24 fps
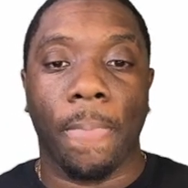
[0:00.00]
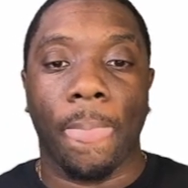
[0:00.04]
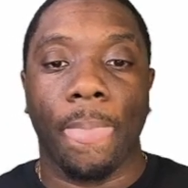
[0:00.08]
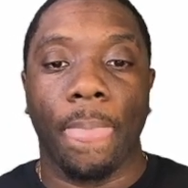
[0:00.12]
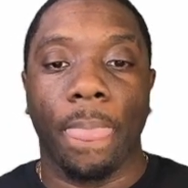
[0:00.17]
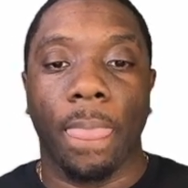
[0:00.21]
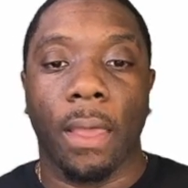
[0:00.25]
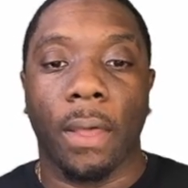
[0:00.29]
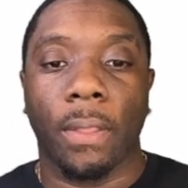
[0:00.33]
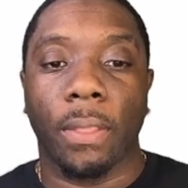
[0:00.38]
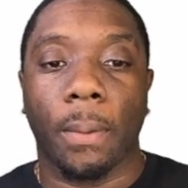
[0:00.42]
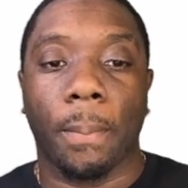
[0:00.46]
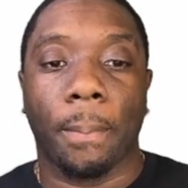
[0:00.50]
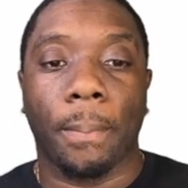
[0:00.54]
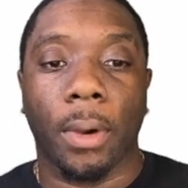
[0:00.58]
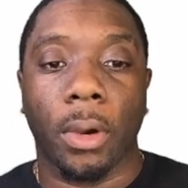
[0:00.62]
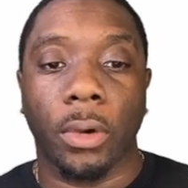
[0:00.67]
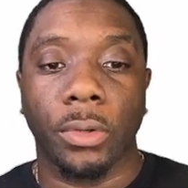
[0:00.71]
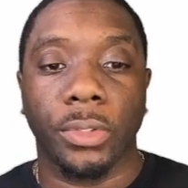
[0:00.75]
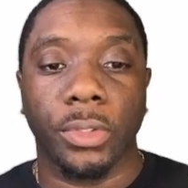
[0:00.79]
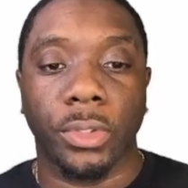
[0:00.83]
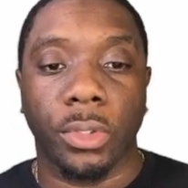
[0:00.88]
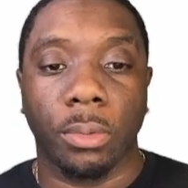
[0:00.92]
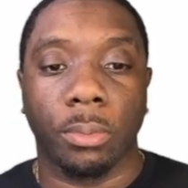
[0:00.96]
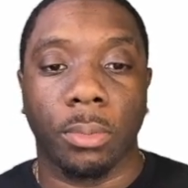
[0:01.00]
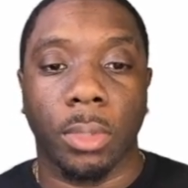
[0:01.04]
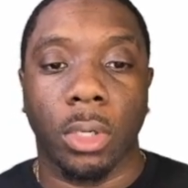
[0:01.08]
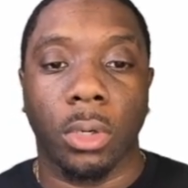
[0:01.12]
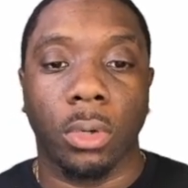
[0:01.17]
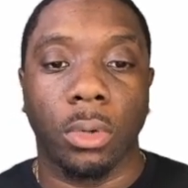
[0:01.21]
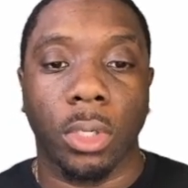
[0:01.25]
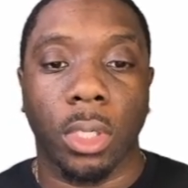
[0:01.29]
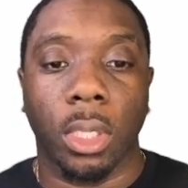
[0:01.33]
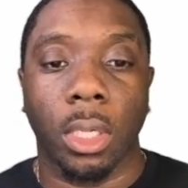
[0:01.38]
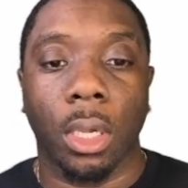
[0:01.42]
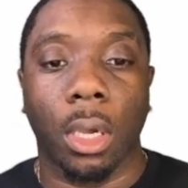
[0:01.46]
Now the personal
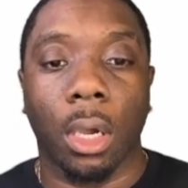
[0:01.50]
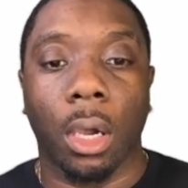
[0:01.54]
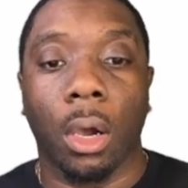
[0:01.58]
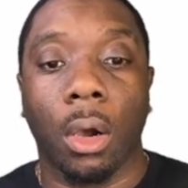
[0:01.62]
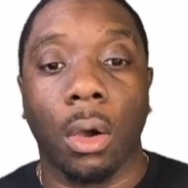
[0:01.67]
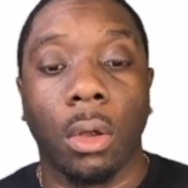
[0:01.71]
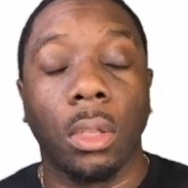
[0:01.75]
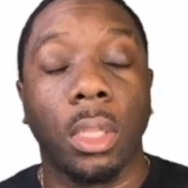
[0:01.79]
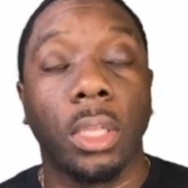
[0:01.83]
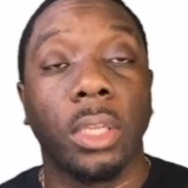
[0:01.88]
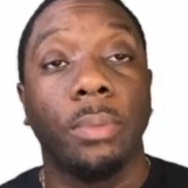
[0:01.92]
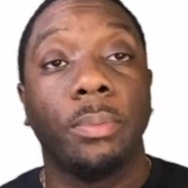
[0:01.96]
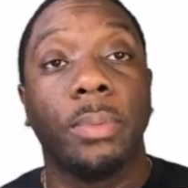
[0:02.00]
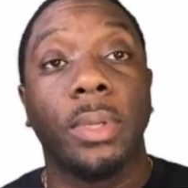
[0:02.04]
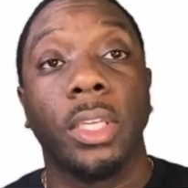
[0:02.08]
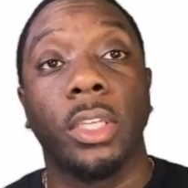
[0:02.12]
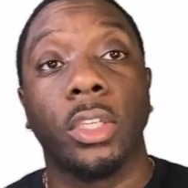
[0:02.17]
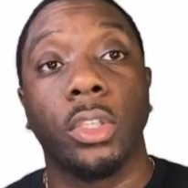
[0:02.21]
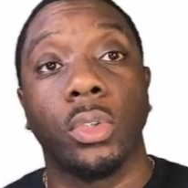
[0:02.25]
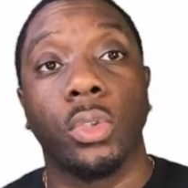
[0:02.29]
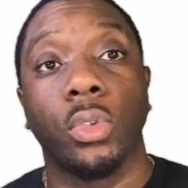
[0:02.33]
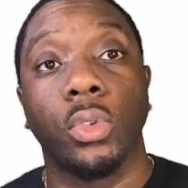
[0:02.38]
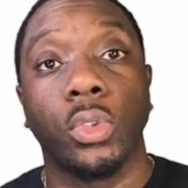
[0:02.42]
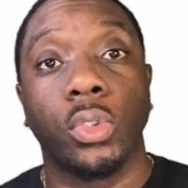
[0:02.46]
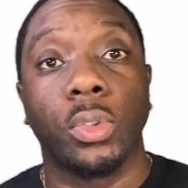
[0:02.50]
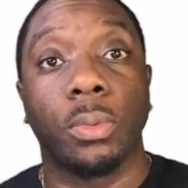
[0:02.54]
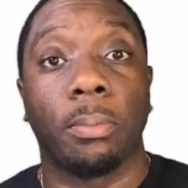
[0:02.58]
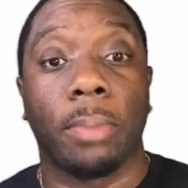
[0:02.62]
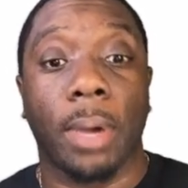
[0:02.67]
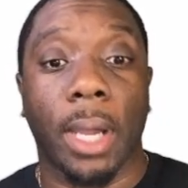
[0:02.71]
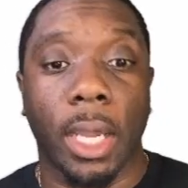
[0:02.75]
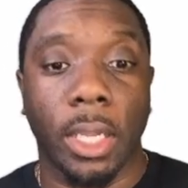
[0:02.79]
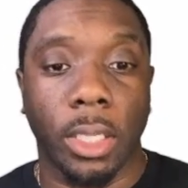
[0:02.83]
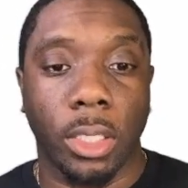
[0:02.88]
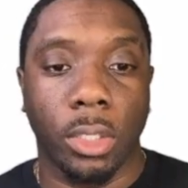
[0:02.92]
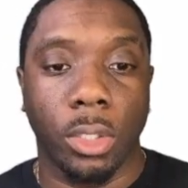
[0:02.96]
mode can only be used
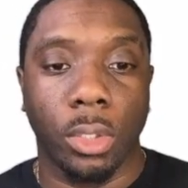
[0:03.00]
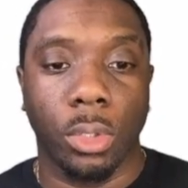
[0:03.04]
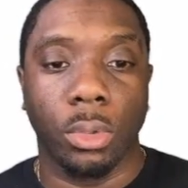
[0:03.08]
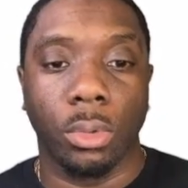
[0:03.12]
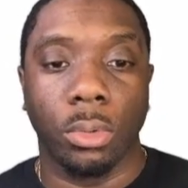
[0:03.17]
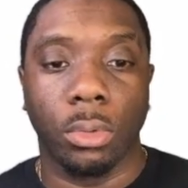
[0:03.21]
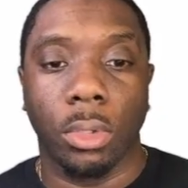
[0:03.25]
by you.